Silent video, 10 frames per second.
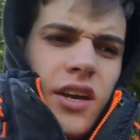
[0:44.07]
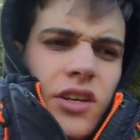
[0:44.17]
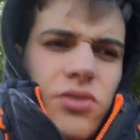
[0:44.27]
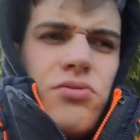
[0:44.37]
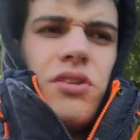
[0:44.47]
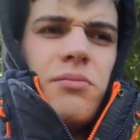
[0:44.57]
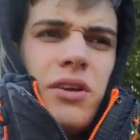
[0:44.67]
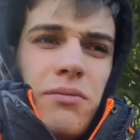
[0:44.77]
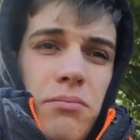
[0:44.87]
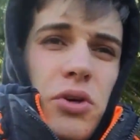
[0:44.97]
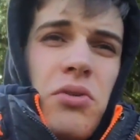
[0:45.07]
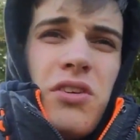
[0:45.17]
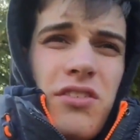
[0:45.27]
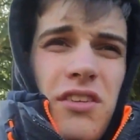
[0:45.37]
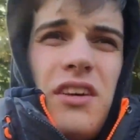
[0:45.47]
extremely
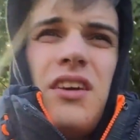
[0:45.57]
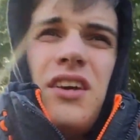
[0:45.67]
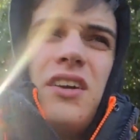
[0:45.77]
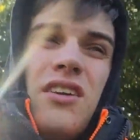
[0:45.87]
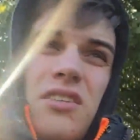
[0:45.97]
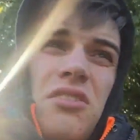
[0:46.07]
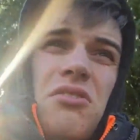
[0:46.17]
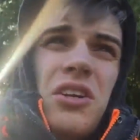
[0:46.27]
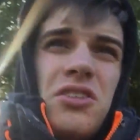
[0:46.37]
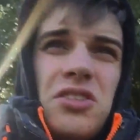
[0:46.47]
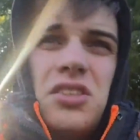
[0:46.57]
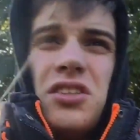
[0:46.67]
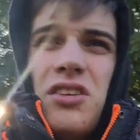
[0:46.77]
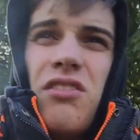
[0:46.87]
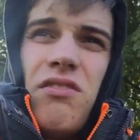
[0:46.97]
mucousy and gross
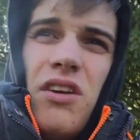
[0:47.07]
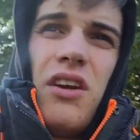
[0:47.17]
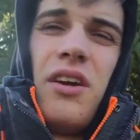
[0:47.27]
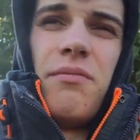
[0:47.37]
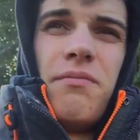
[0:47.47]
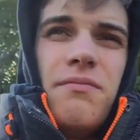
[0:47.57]
and not very